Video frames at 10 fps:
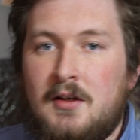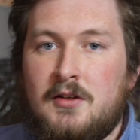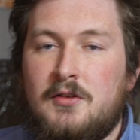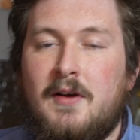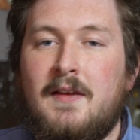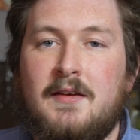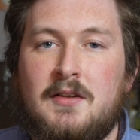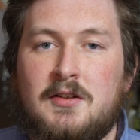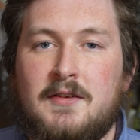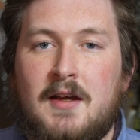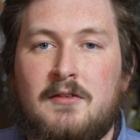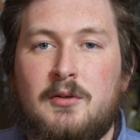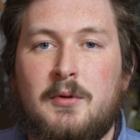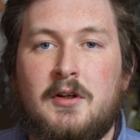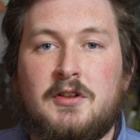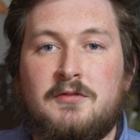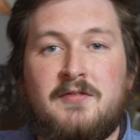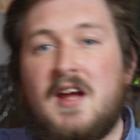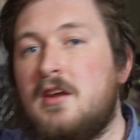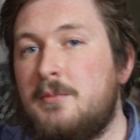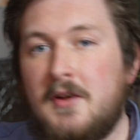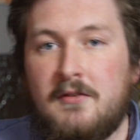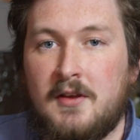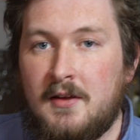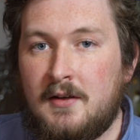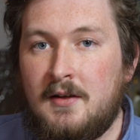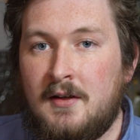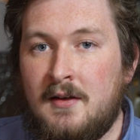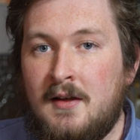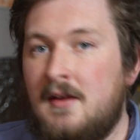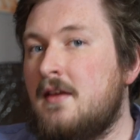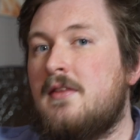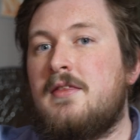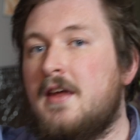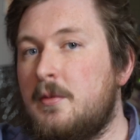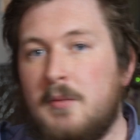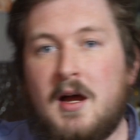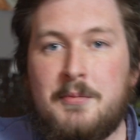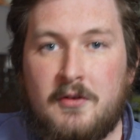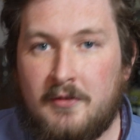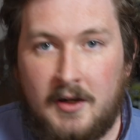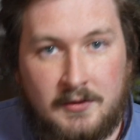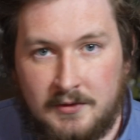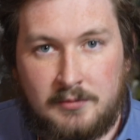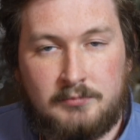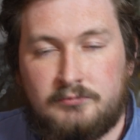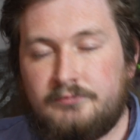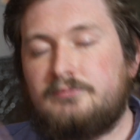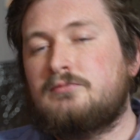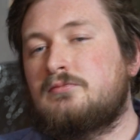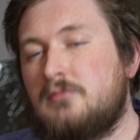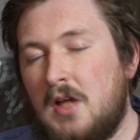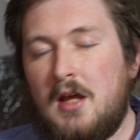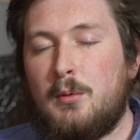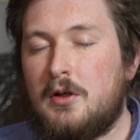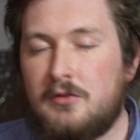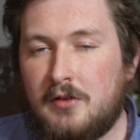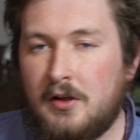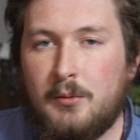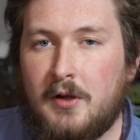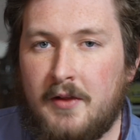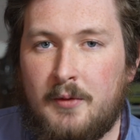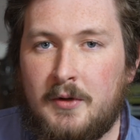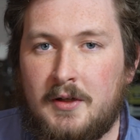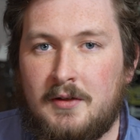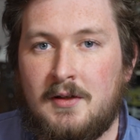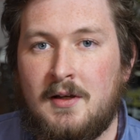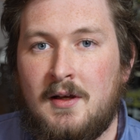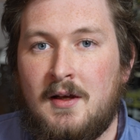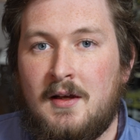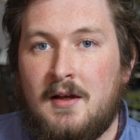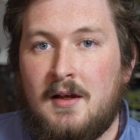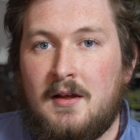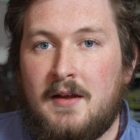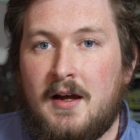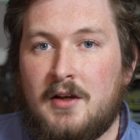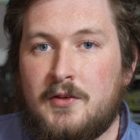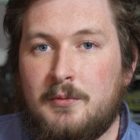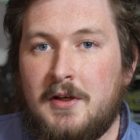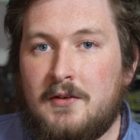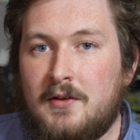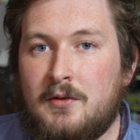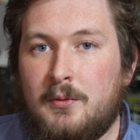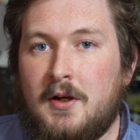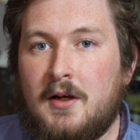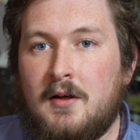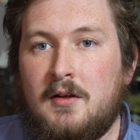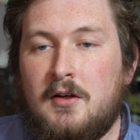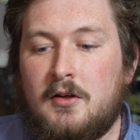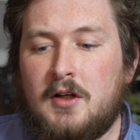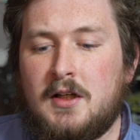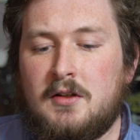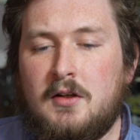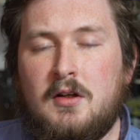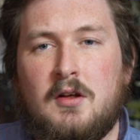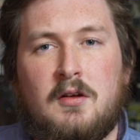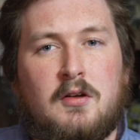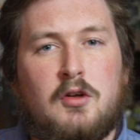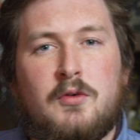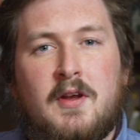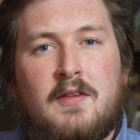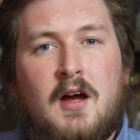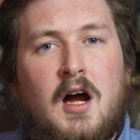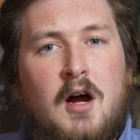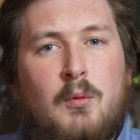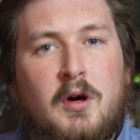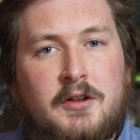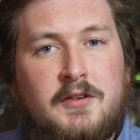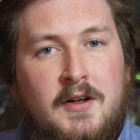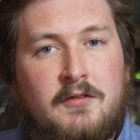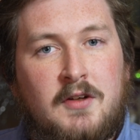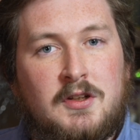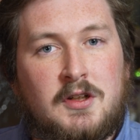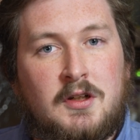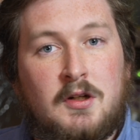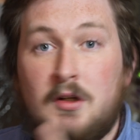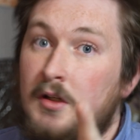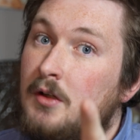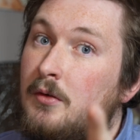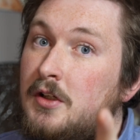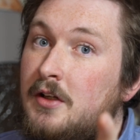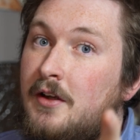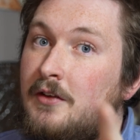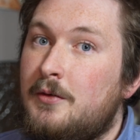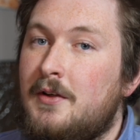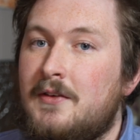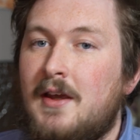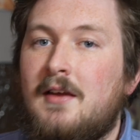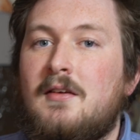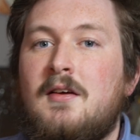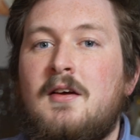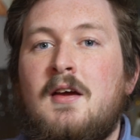So I like to just have it to where it just vacuums everything, then mops the rest. It works really well that way. That also makes it to where you're not using the hot water tank feature, which I'll get to in a second,